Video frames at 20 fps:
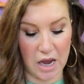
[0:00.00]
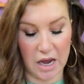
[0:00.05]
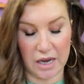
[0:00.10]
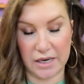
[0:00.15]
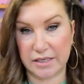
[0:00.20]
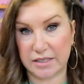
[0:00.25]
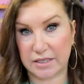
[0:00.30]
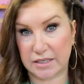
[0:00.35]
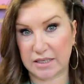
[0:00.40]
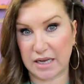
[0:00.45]

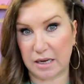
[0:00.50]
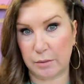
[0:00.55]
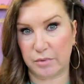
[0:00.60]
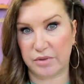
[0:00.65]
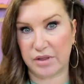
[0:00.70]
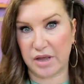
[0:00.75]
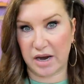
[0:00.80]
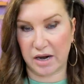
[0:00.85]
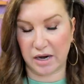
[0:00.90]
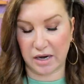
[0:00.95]
And it's the same
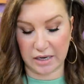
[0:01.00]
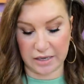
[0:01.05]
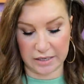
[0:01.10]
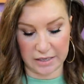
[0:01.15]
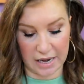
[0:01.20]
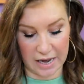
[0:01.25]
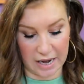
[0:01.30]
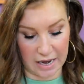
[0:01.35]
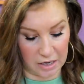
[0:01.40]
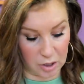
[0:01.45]
with hair.
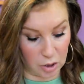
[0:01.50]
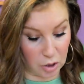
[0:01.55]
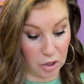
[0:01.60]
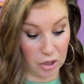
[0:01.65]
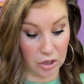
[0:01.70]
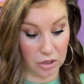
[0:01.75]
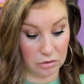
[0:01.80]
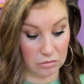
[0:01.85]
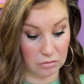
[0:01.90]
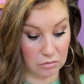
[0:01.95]
Cleaner hair you
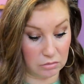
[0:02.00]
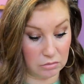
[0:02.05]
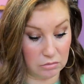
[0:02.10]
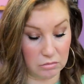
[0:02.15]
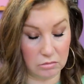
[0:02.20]
can